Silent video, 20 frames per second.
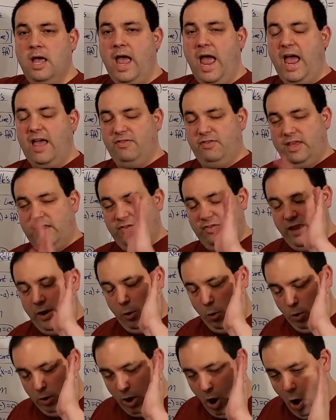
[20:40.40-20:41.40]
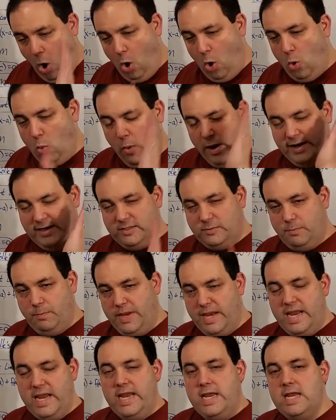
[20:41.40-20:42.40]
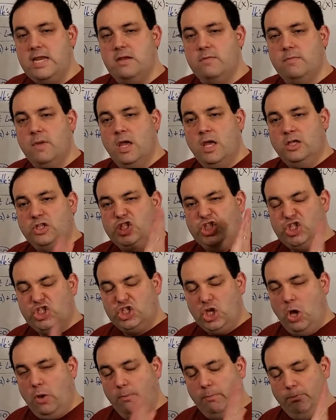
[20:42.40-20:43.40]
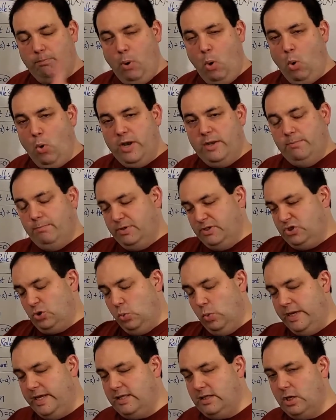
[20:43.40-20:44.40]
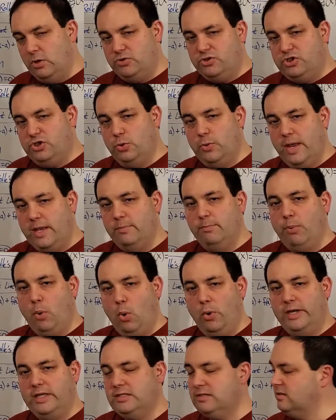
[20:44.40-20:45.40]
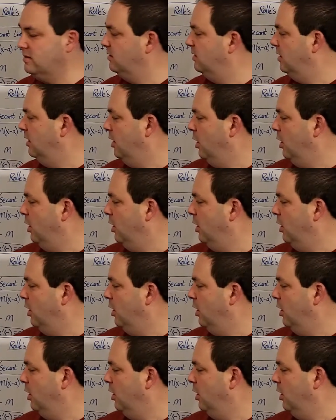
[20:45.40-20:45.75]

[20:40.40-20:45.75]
and then there will always be some point between those two endpoints